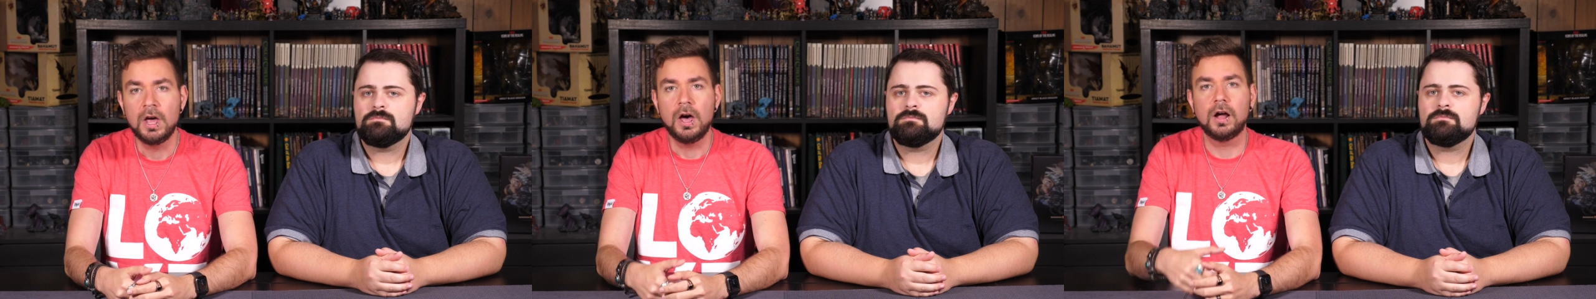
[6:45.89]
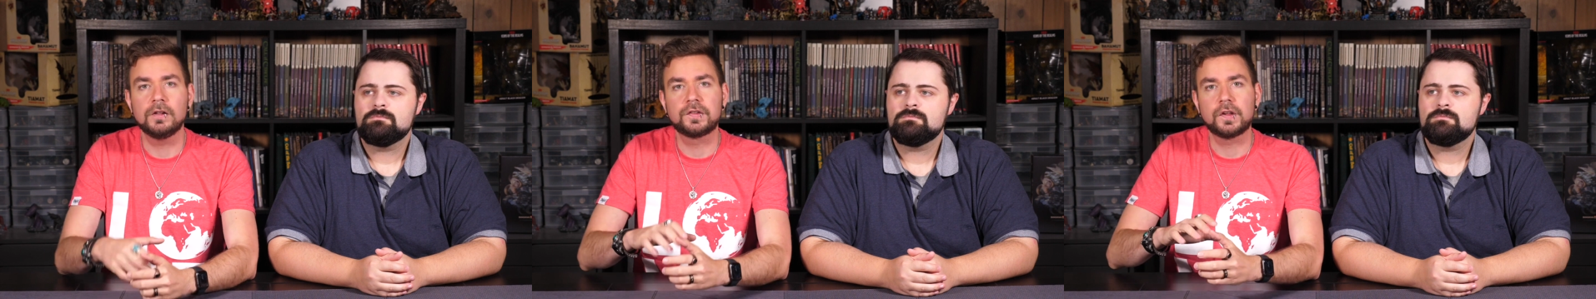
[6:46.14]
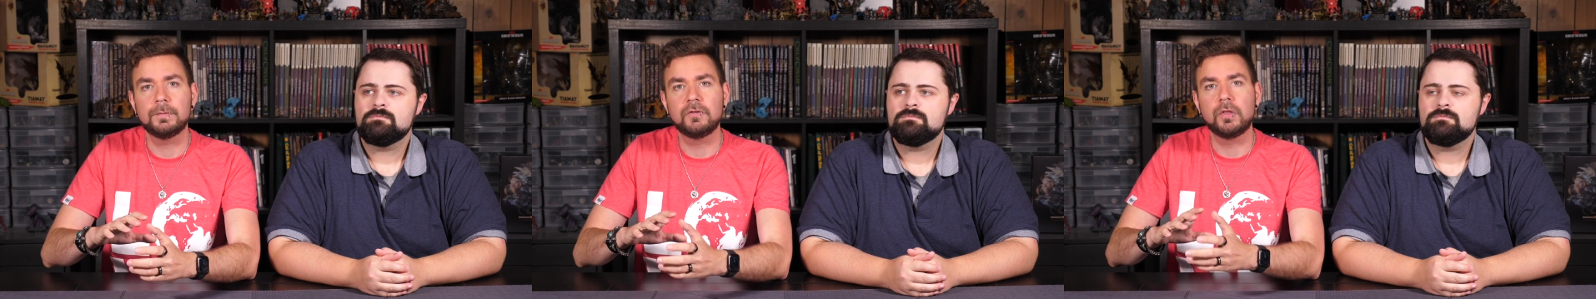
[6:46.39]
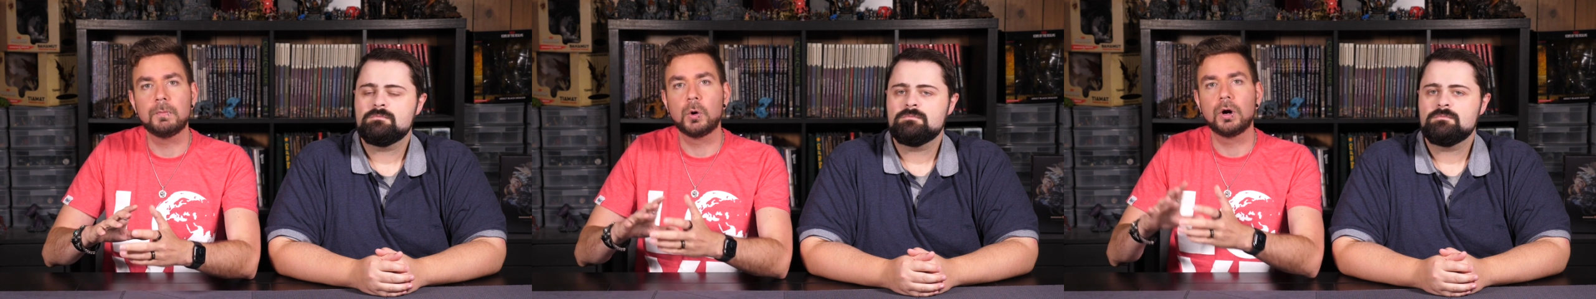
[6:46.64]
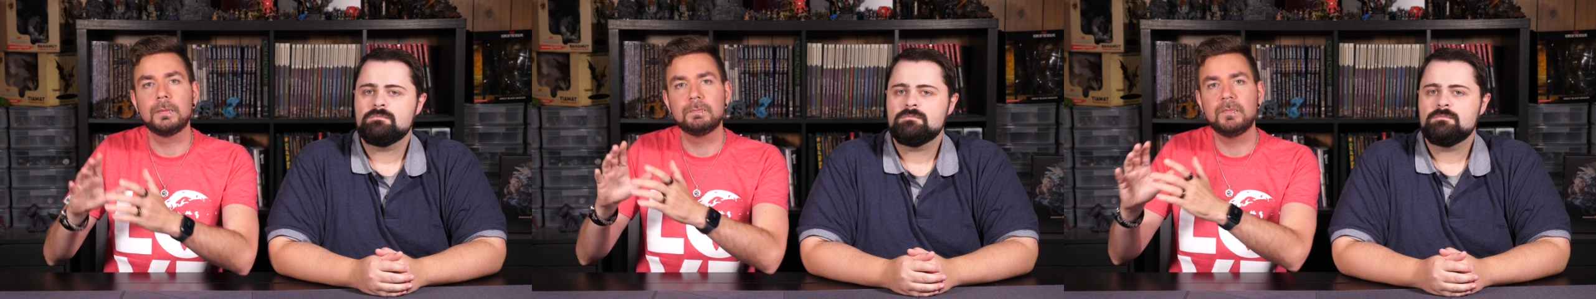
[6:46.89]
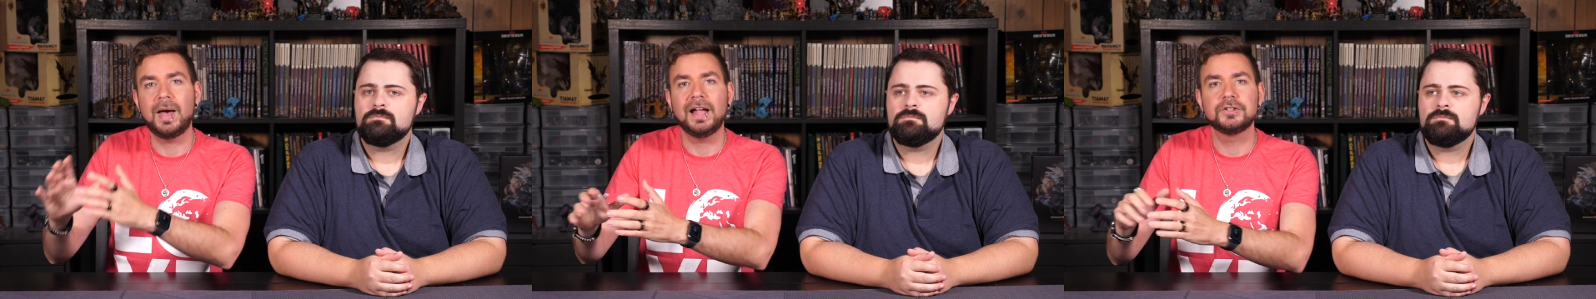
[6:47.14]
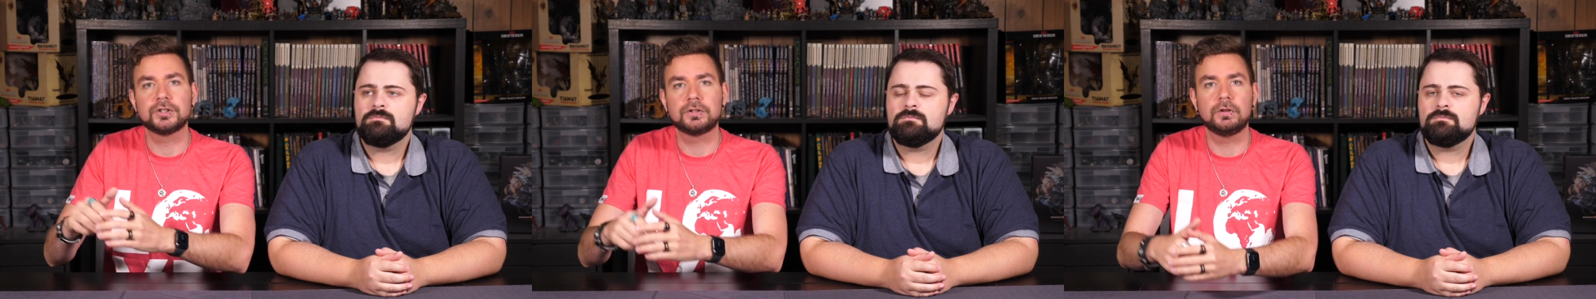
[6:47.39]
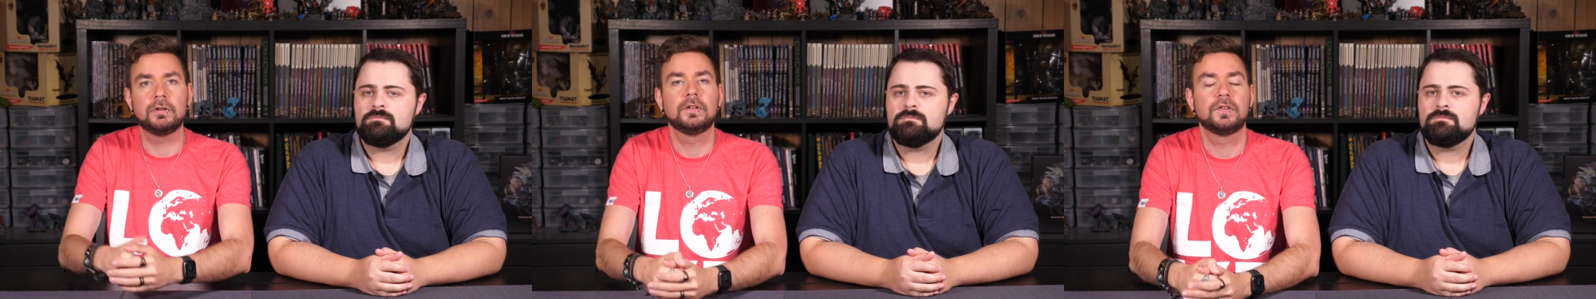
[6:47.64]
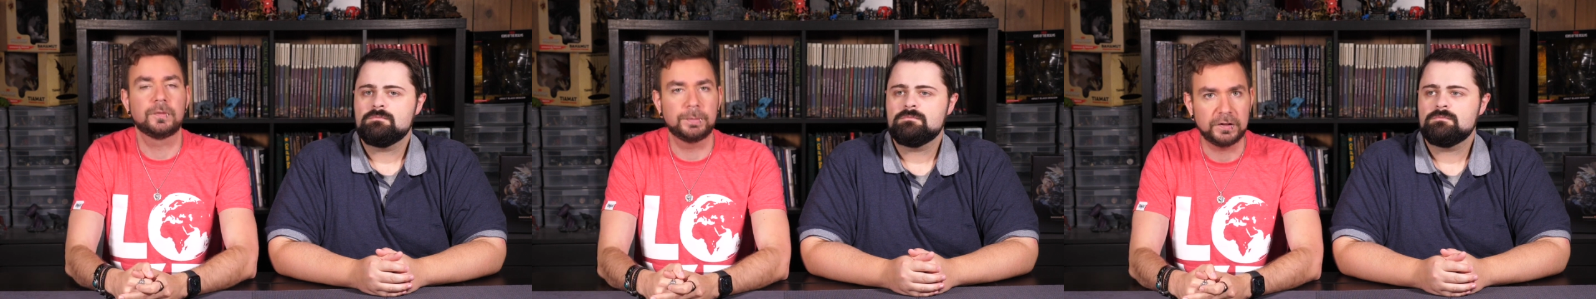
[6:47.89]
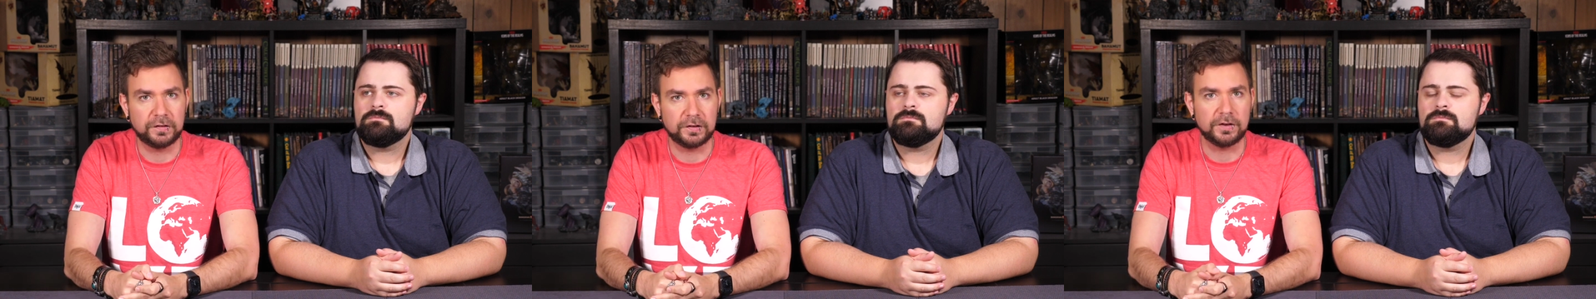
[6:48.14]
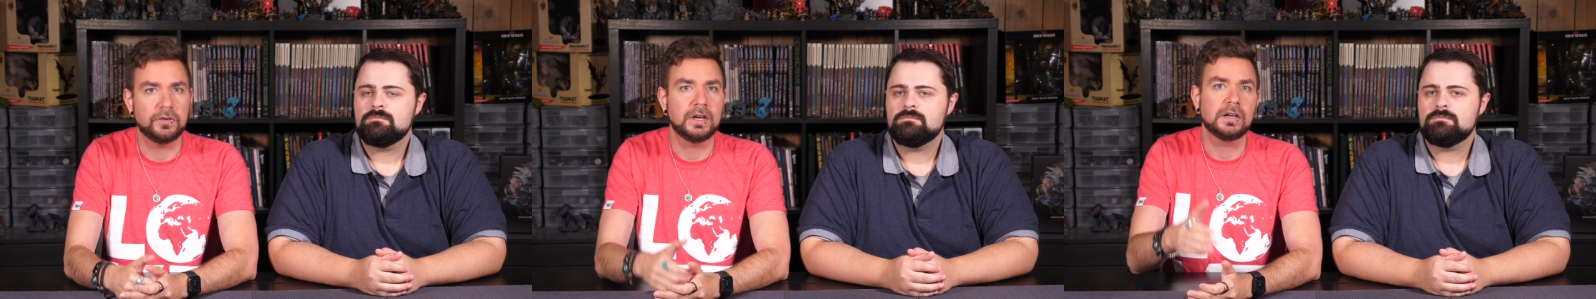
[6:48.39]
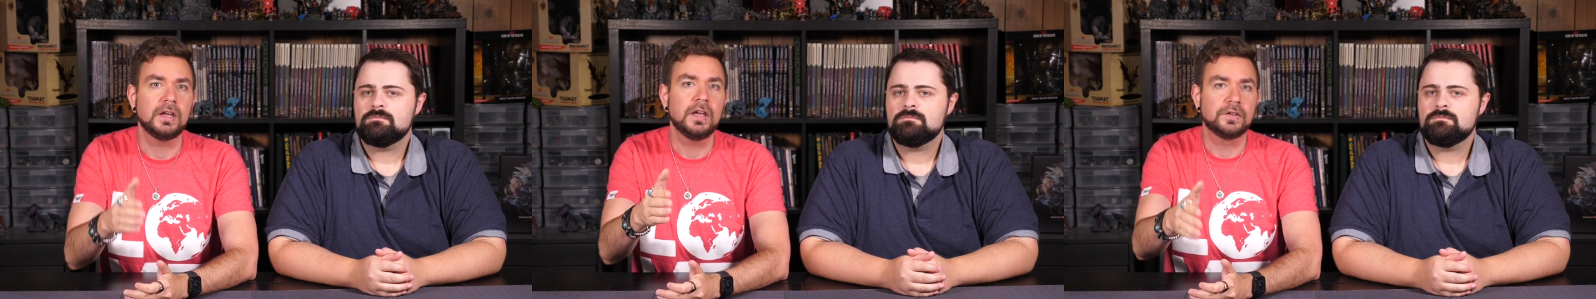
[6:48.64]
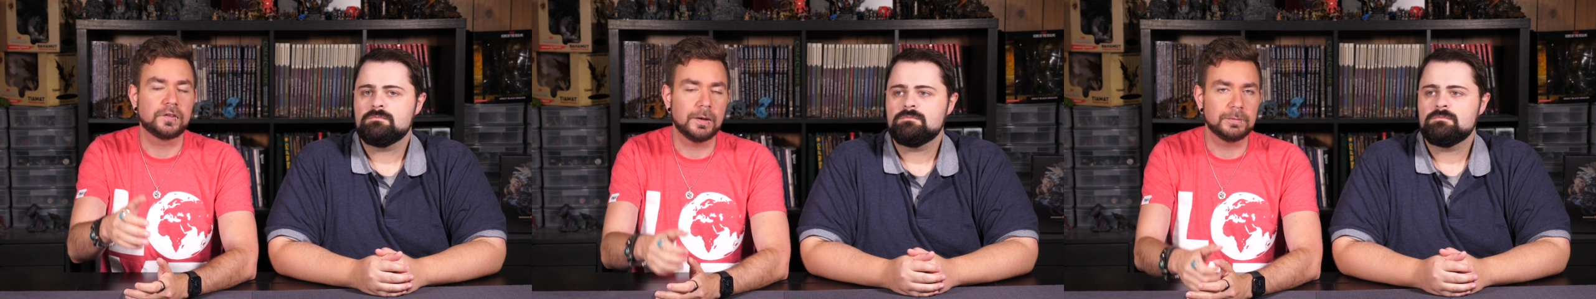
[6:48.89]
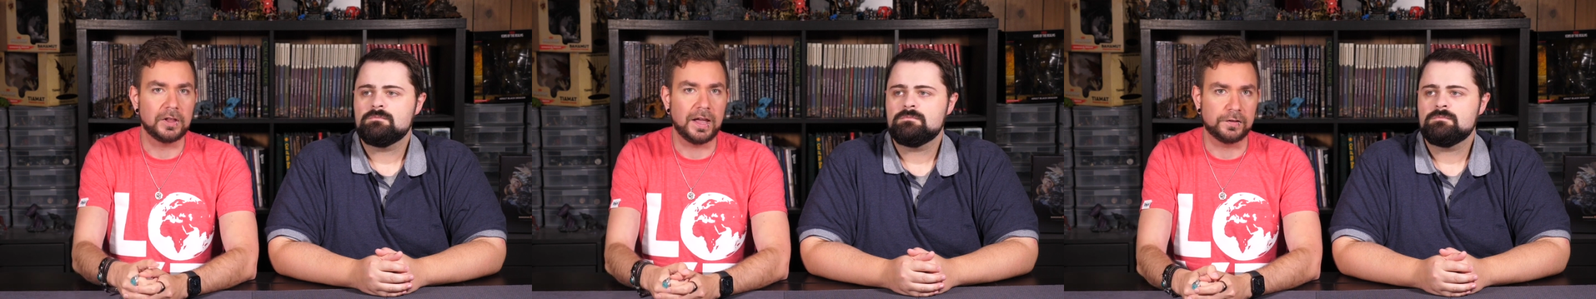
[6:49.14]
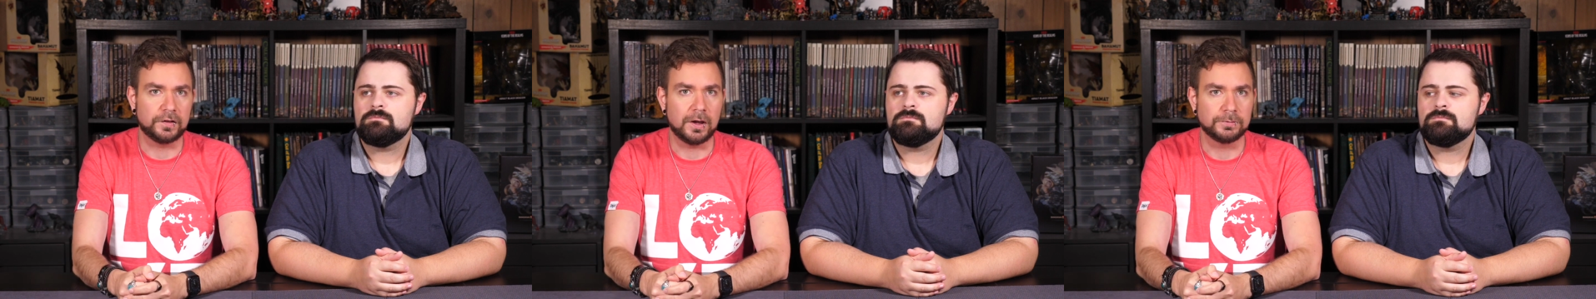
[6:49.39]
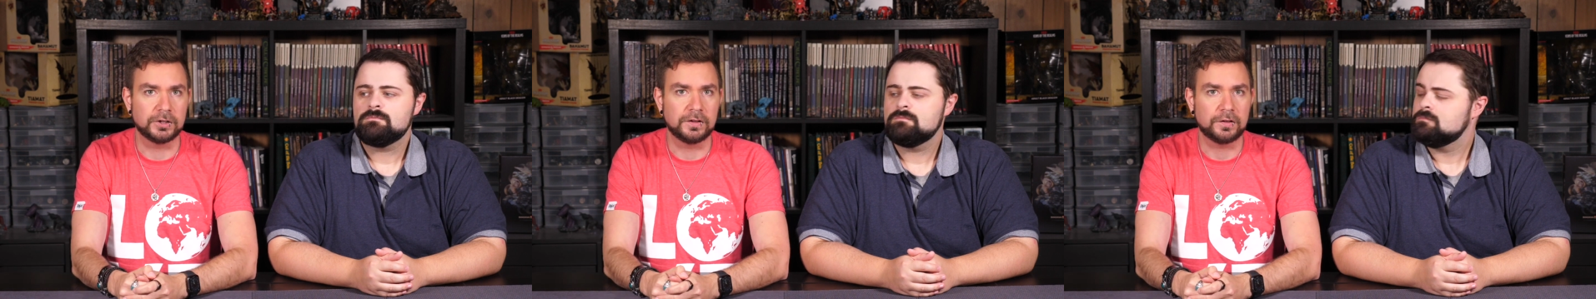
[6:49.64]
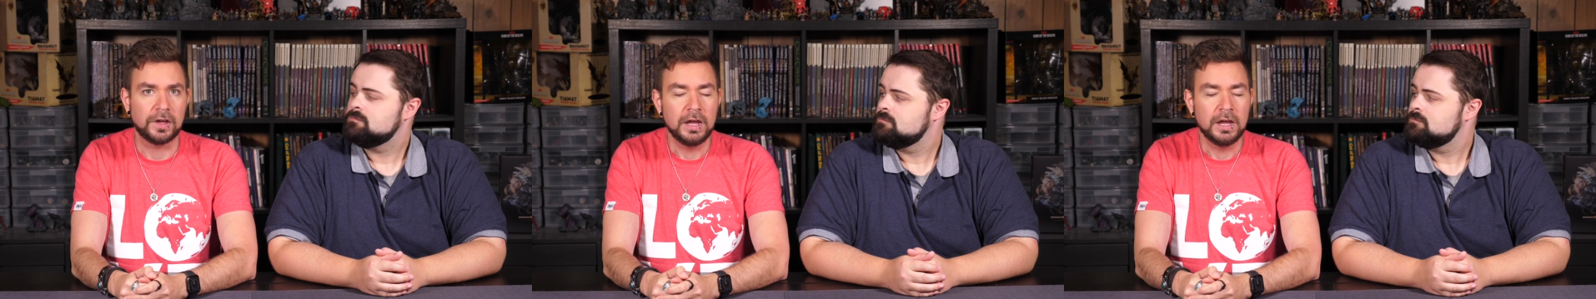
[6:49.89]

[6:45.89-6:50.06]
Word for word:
Speaker 1: on some of the more magical specific subclass options.